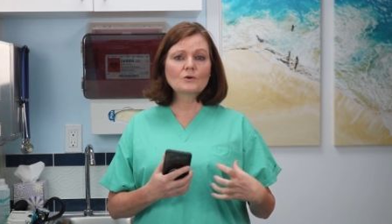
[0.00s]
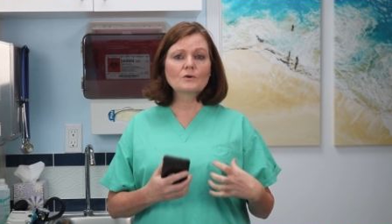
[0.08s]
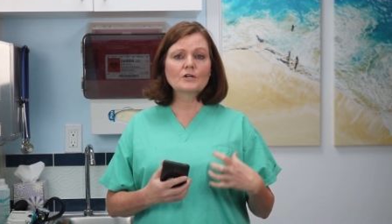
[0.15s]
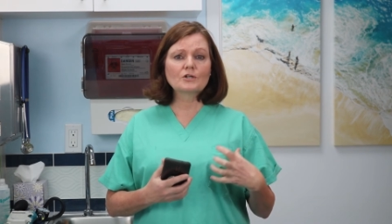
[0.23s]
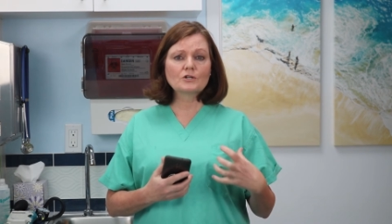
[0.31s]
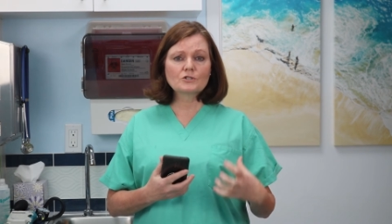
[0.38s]

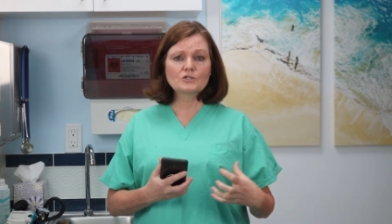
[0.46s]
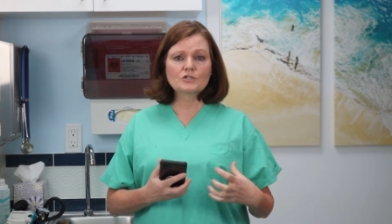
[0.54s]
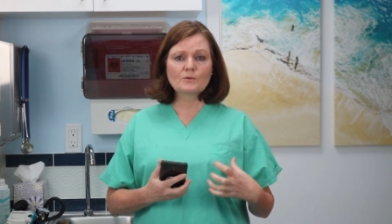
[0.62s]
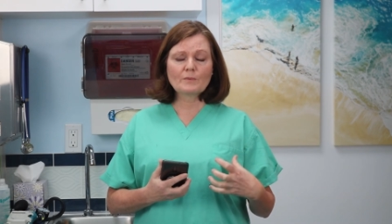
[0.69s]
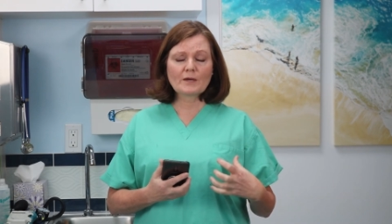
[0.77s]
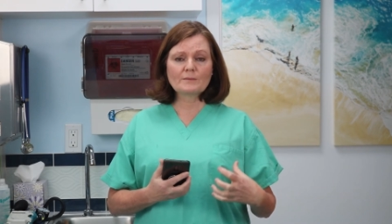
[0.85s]
encourage
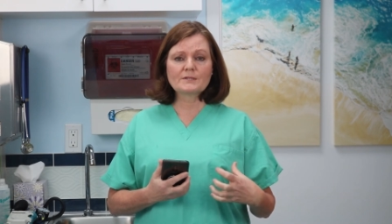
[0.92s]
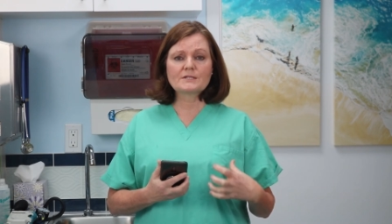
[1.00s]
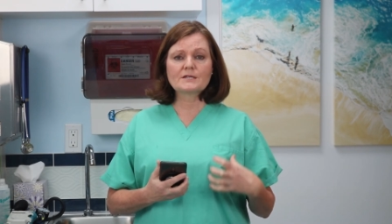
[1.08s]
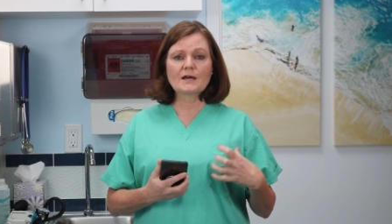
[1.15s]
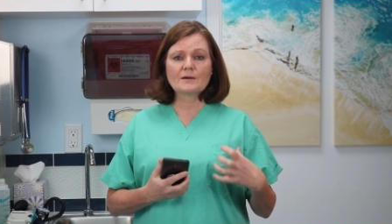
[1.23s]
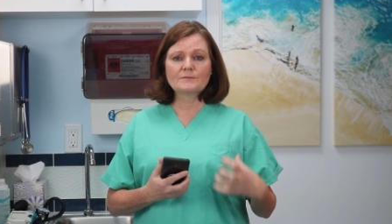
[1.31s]
the baby
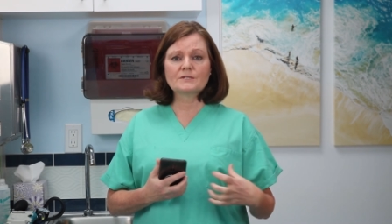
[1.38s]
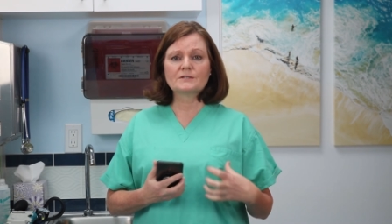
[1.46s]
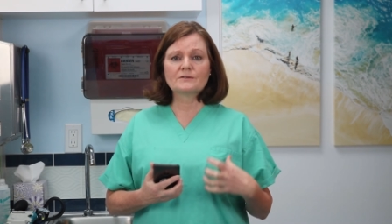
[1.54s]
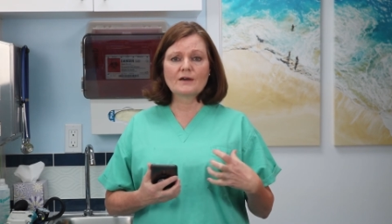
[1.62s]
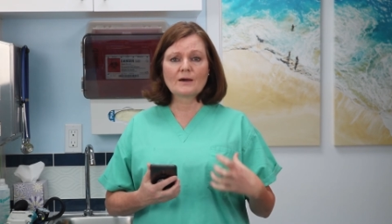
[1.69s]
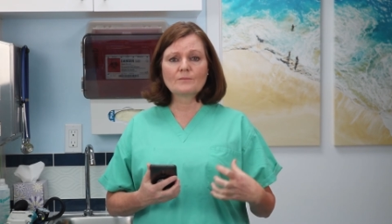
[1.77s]
to
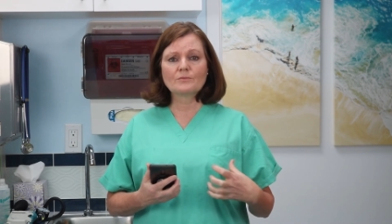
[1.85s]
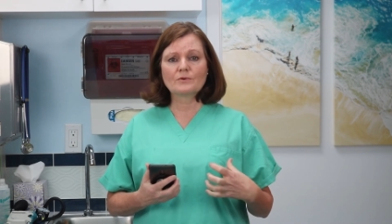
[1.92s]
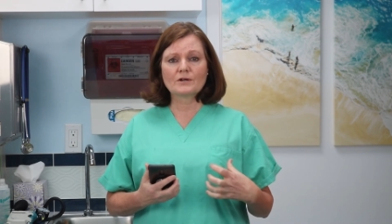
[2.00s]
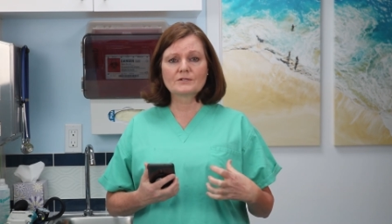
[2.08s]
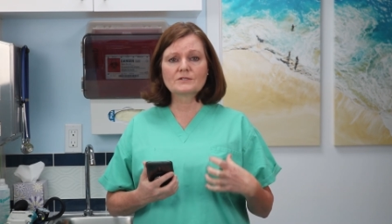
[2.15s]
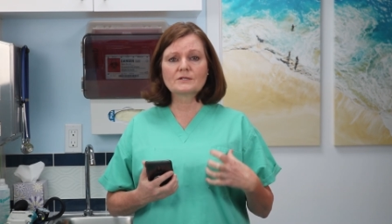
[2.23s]
empty that
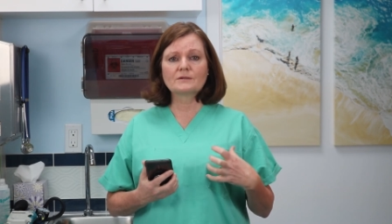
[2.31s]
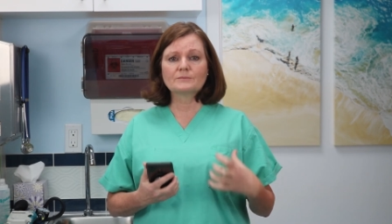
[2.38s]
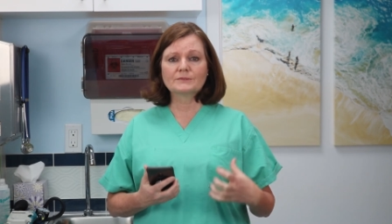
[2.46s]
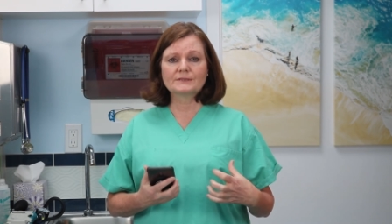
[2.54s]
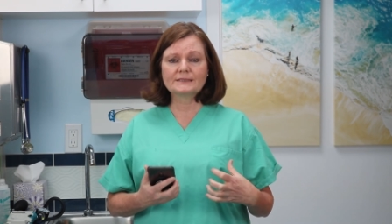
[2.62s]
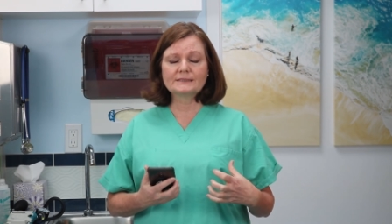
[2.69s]
breast
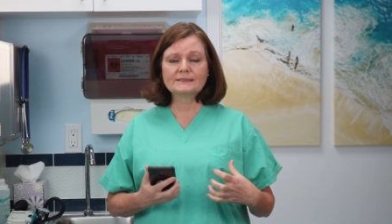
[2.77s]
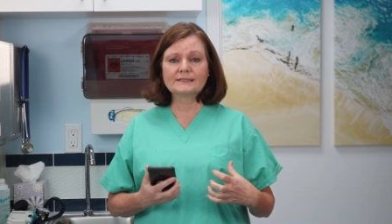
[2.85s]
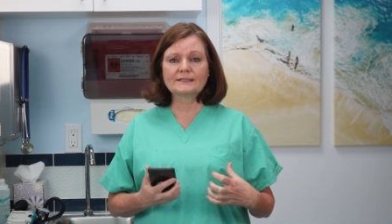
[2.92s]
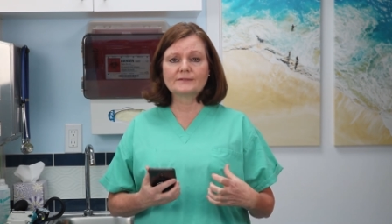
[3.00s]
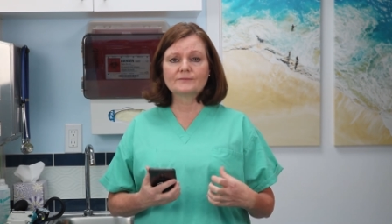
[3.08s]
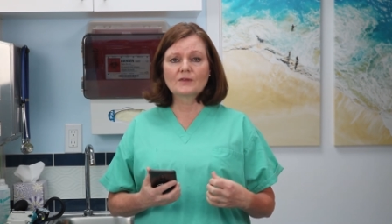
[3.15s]

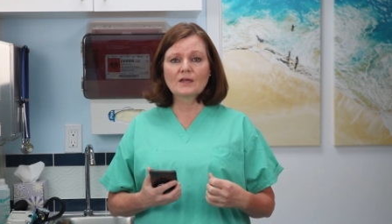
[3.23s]
completely.